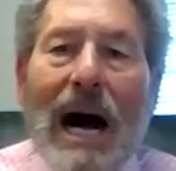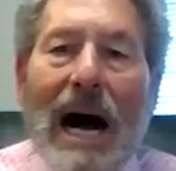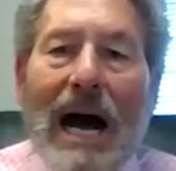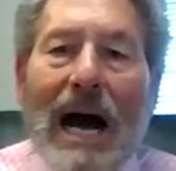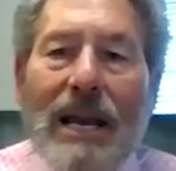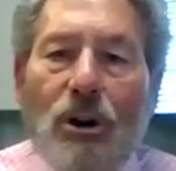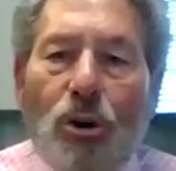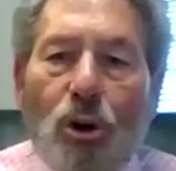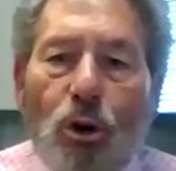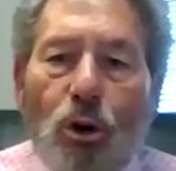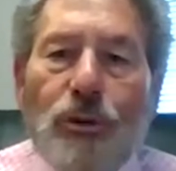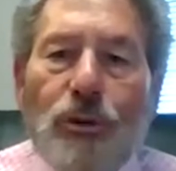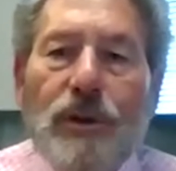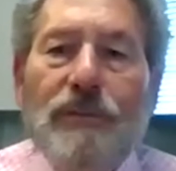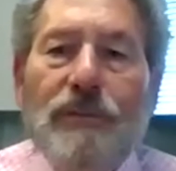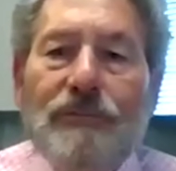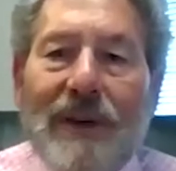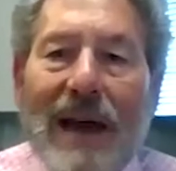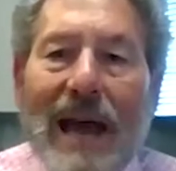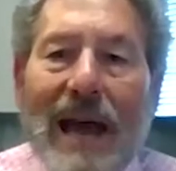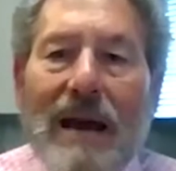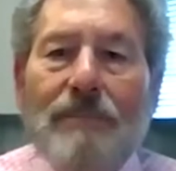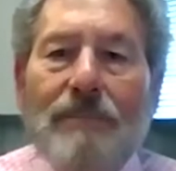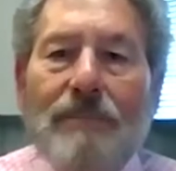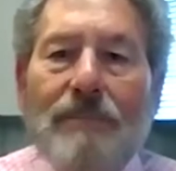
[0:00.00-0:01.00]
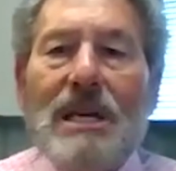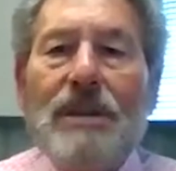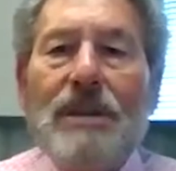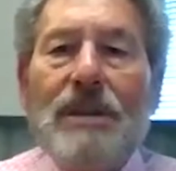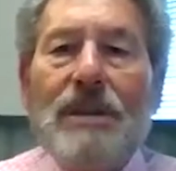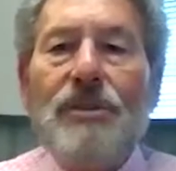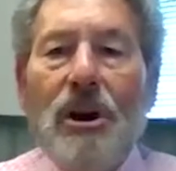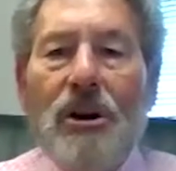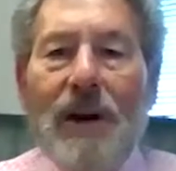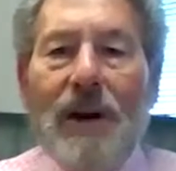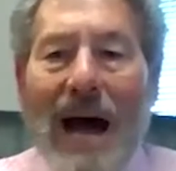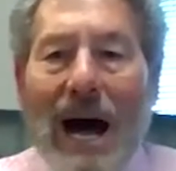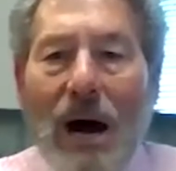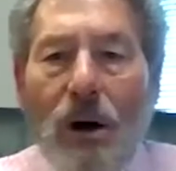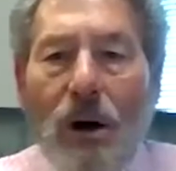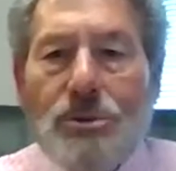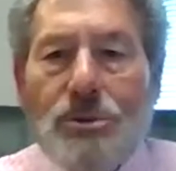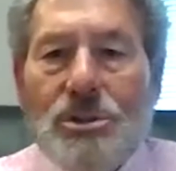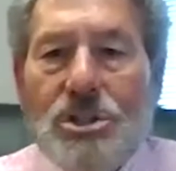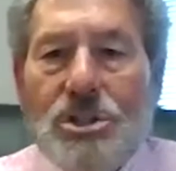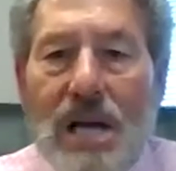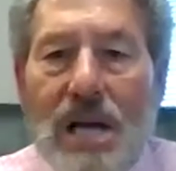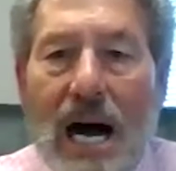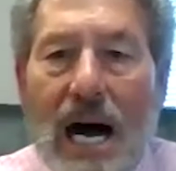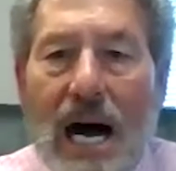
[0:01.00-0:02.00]
I know the family, they're
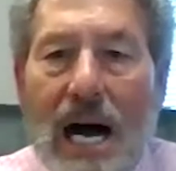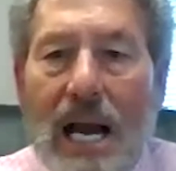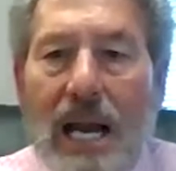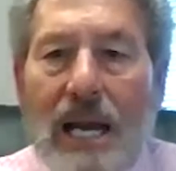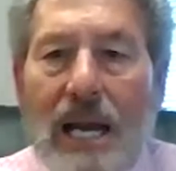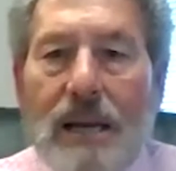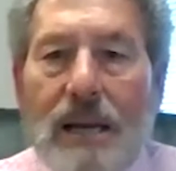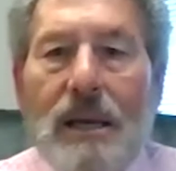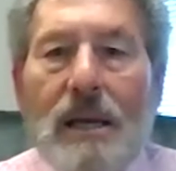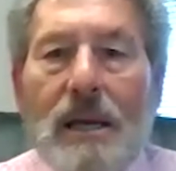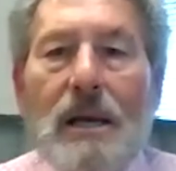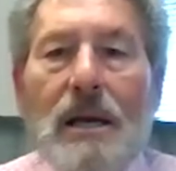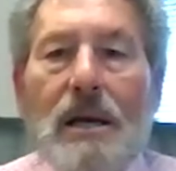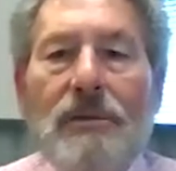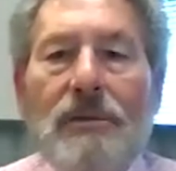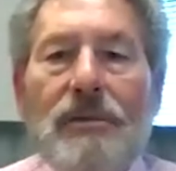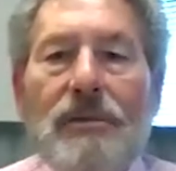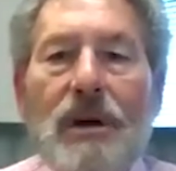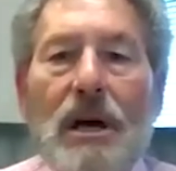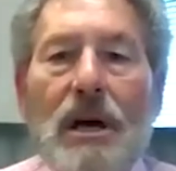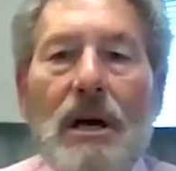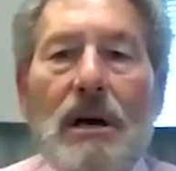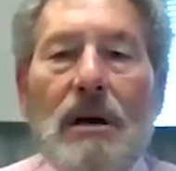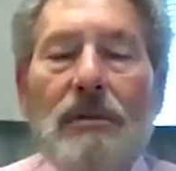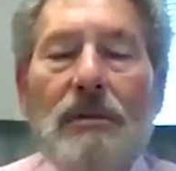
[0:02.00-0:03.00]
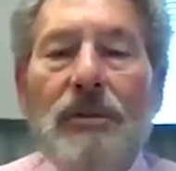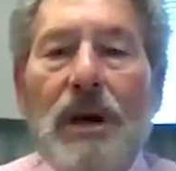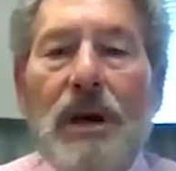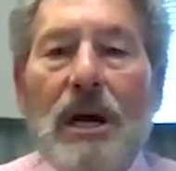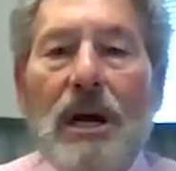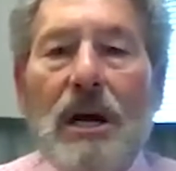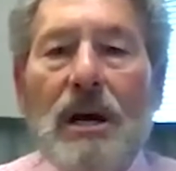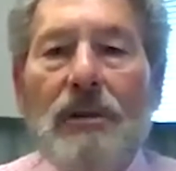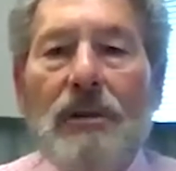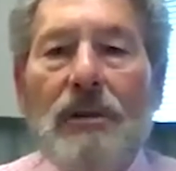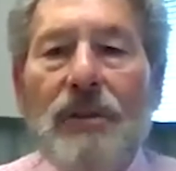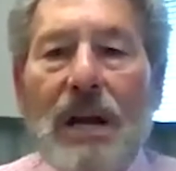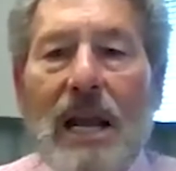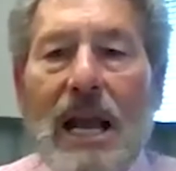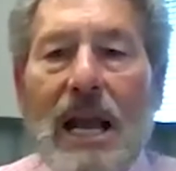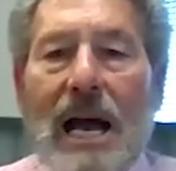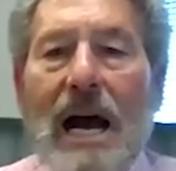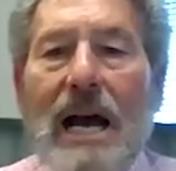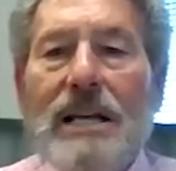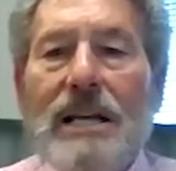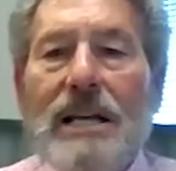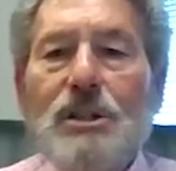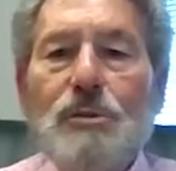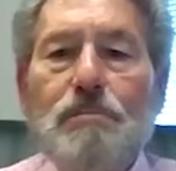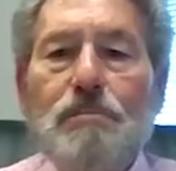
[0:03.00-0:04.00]
outside. The
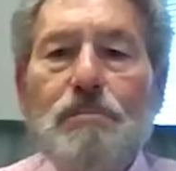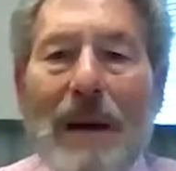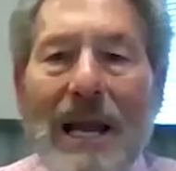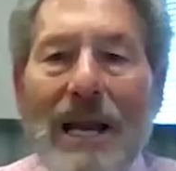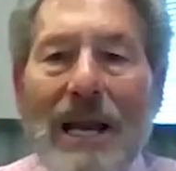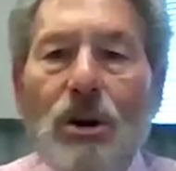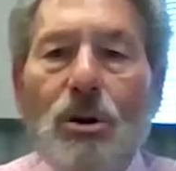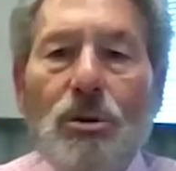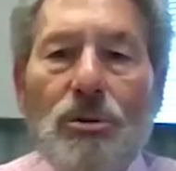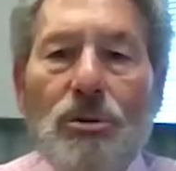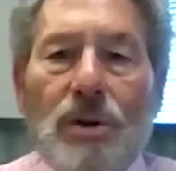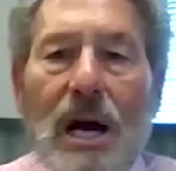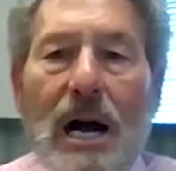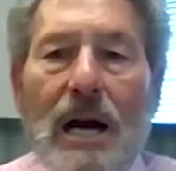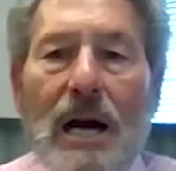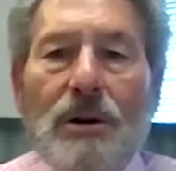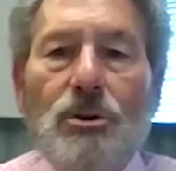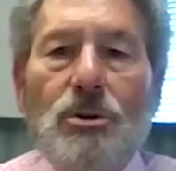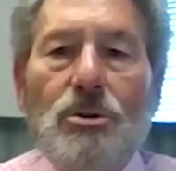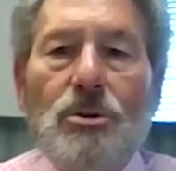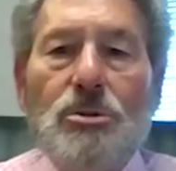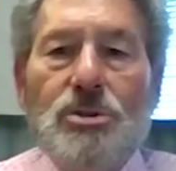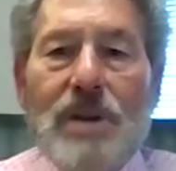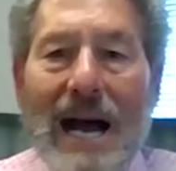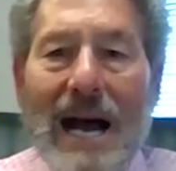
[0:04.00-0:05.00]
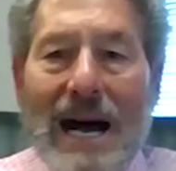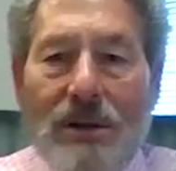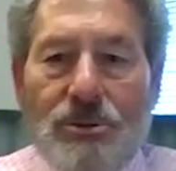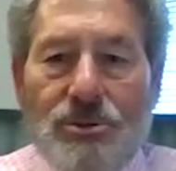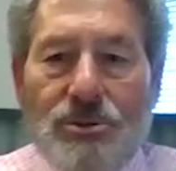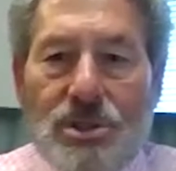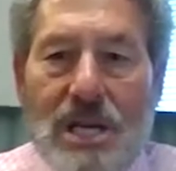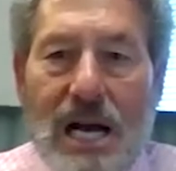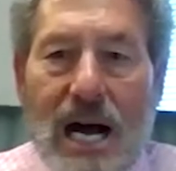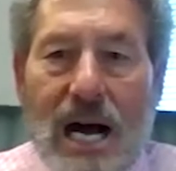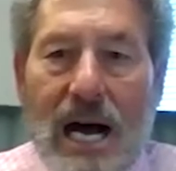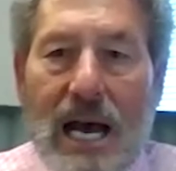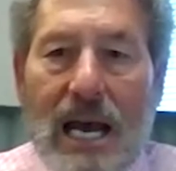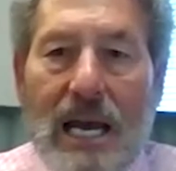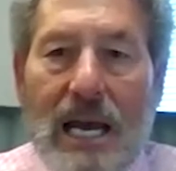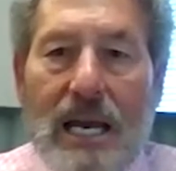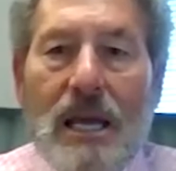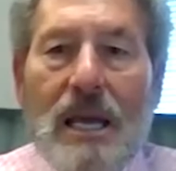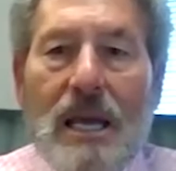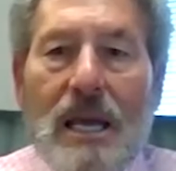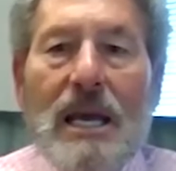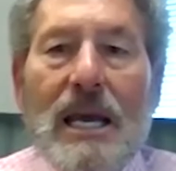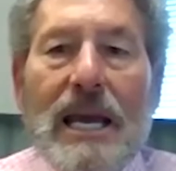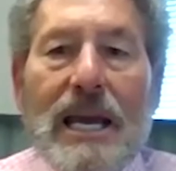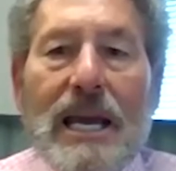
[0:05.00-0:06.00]
guy's medical doctor who's
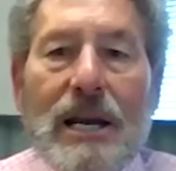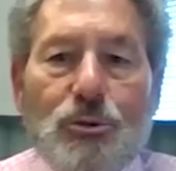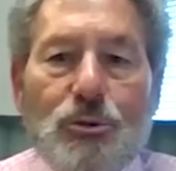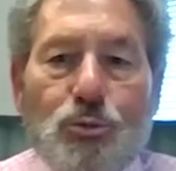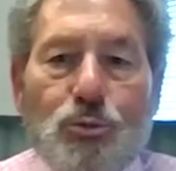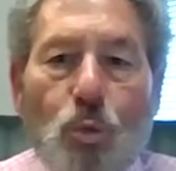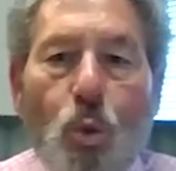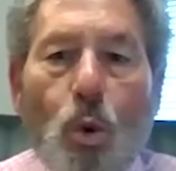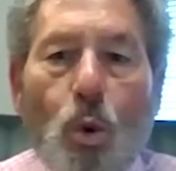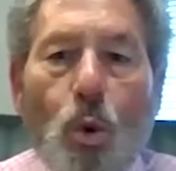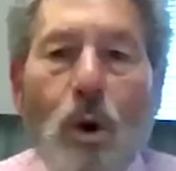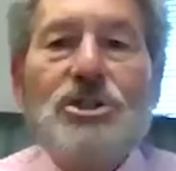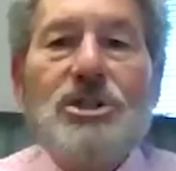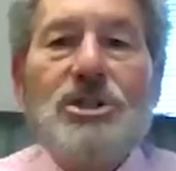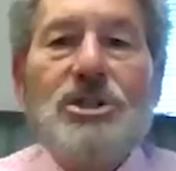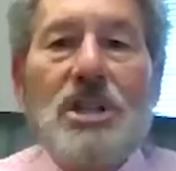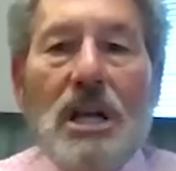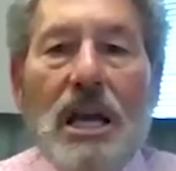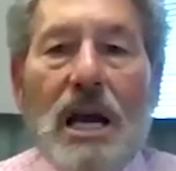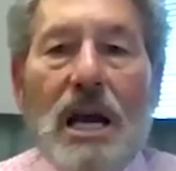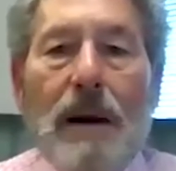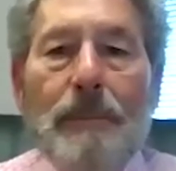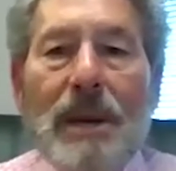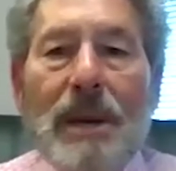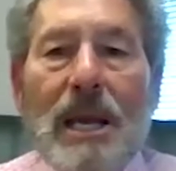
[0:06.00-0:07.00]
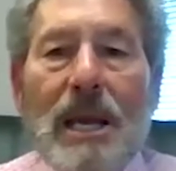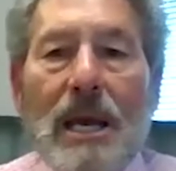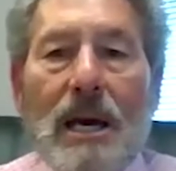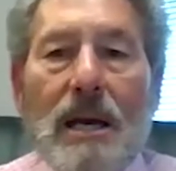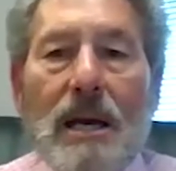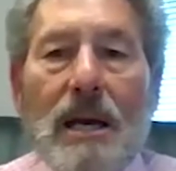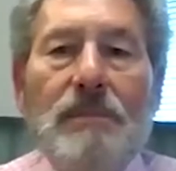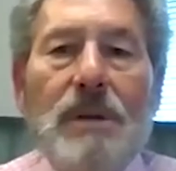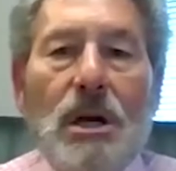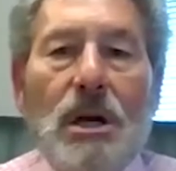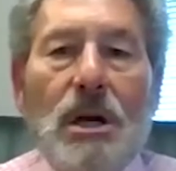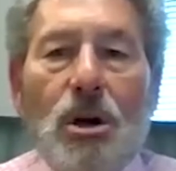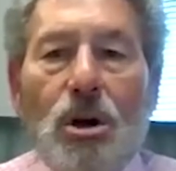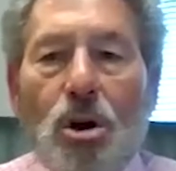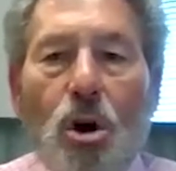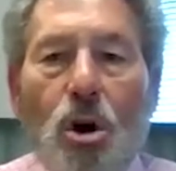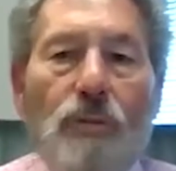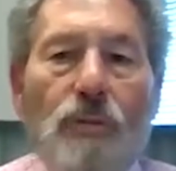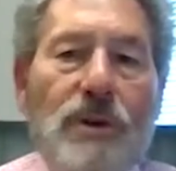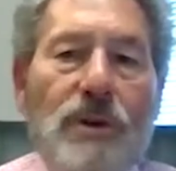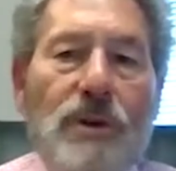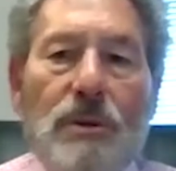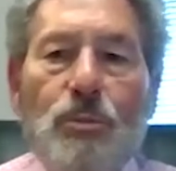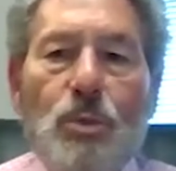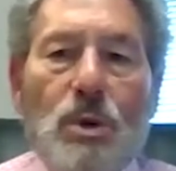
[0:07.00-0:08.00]
outside wants to come in.
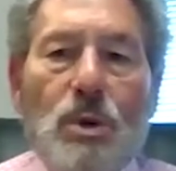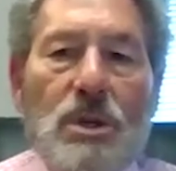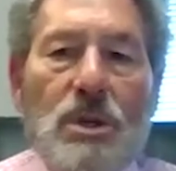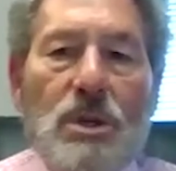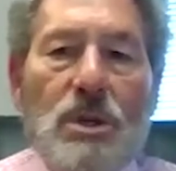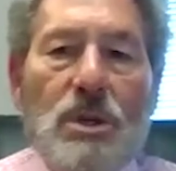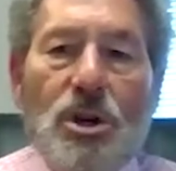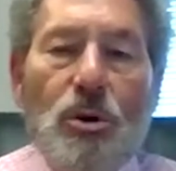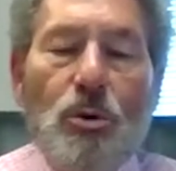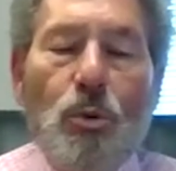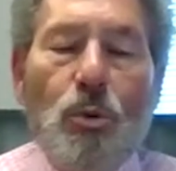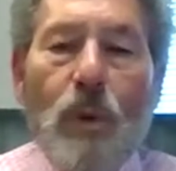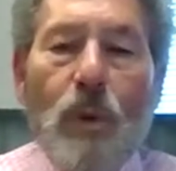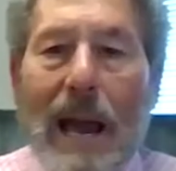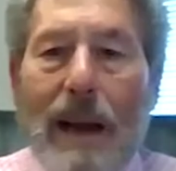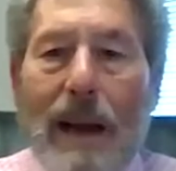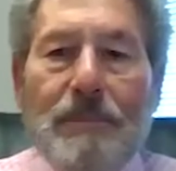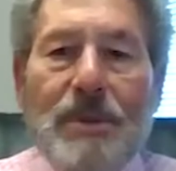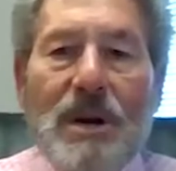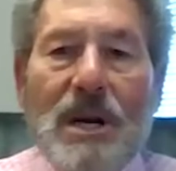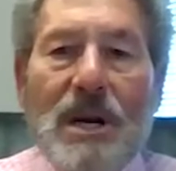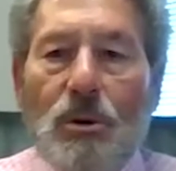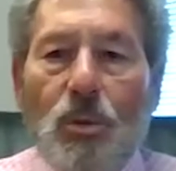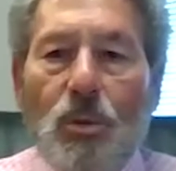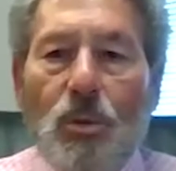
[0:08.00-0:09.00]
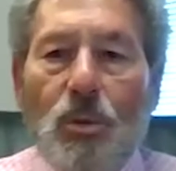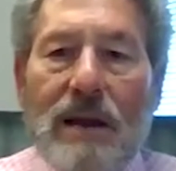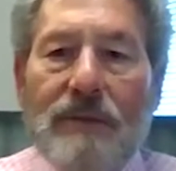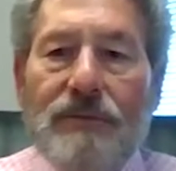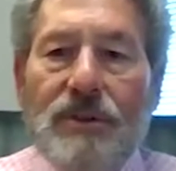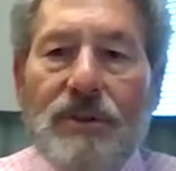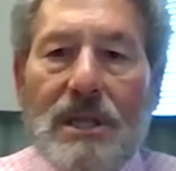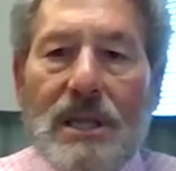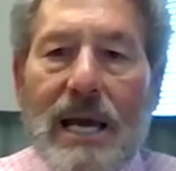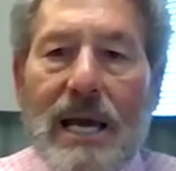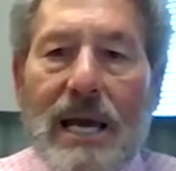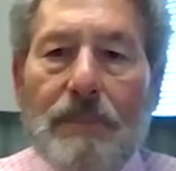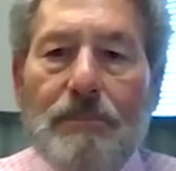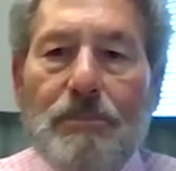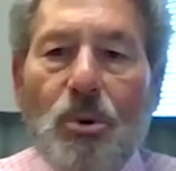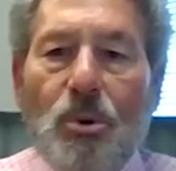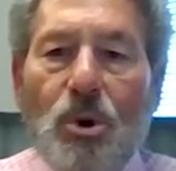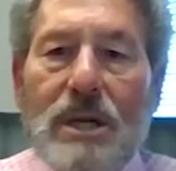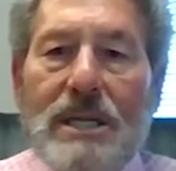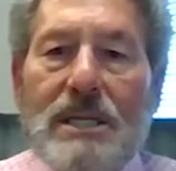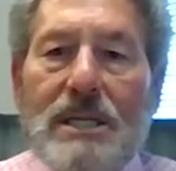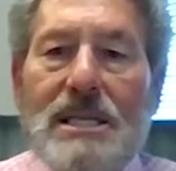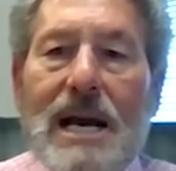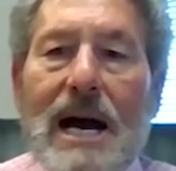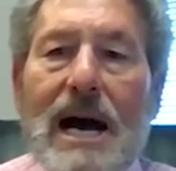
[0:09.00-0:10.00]
COVID was still rampant and raving at that
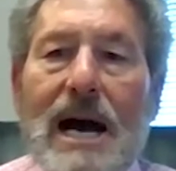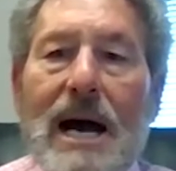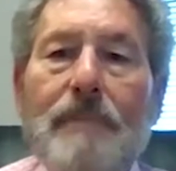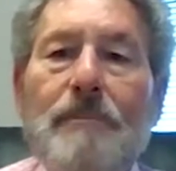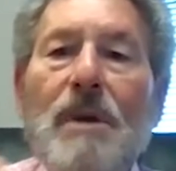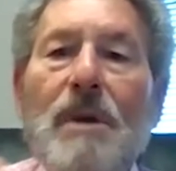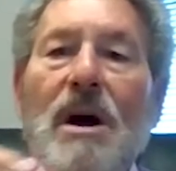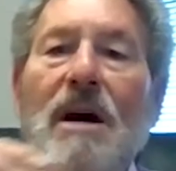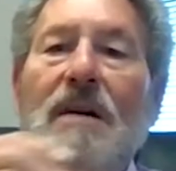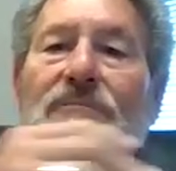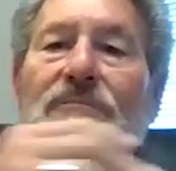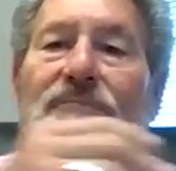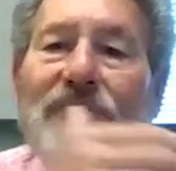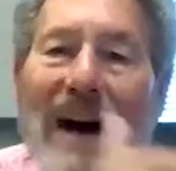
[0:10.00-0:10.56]
point in time.